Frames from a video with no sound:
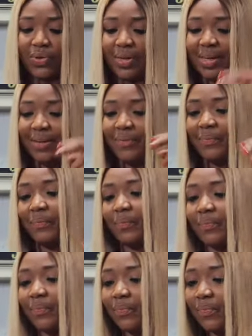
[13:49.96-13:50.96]
okay.
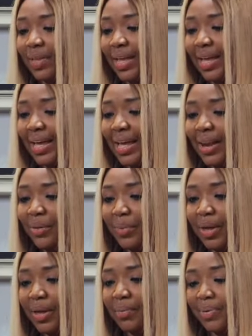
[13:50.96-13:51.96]

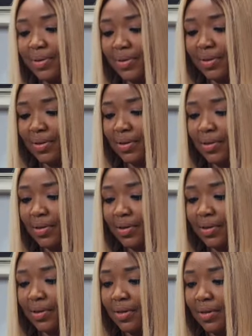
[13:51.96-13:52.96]
Hello, babe.
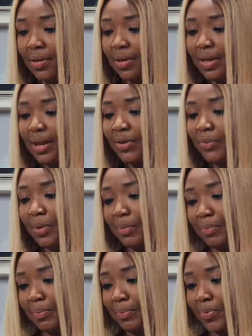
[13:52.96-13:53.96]
A
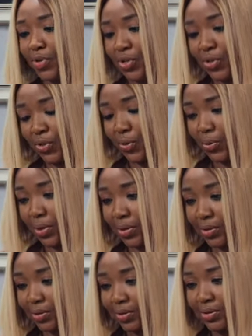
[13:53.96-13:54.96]
little bit, just
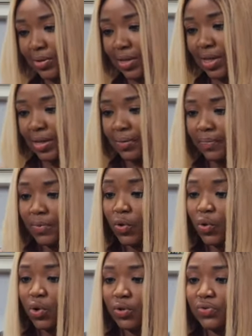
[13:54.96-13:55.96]
hold on, okay?
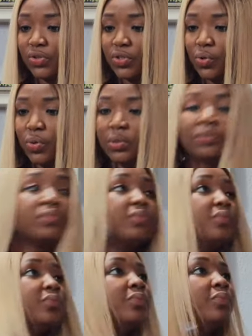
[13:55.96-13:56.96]
Hold on for someone.